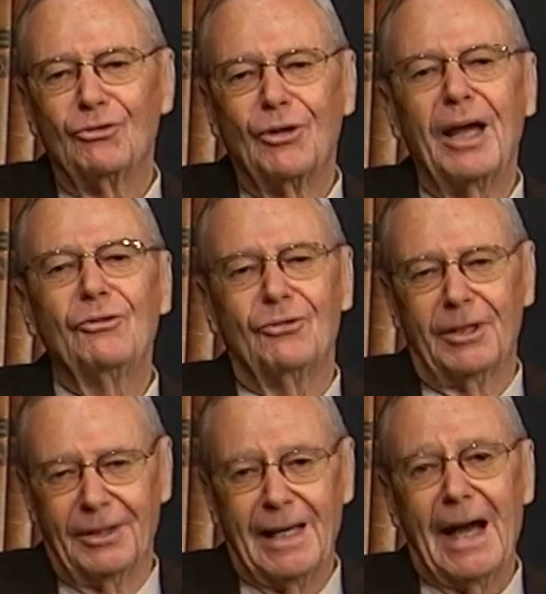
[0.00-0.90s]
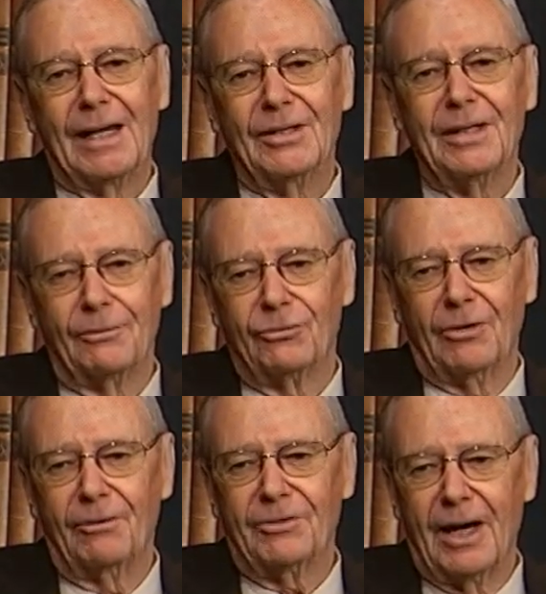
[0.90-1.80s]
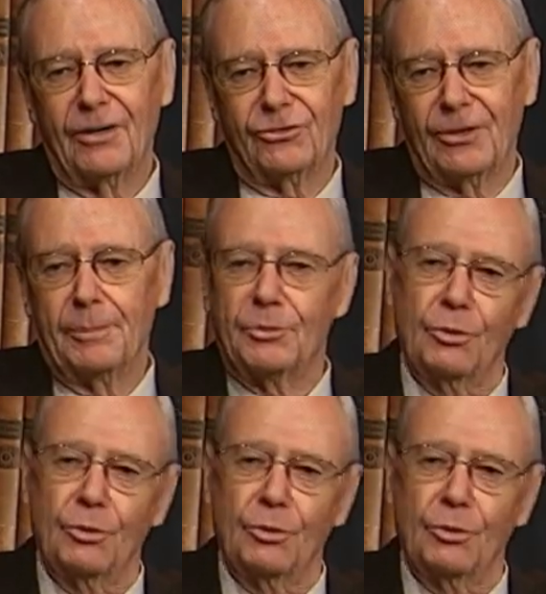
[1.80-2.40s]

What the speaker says: changing the idea of self-concept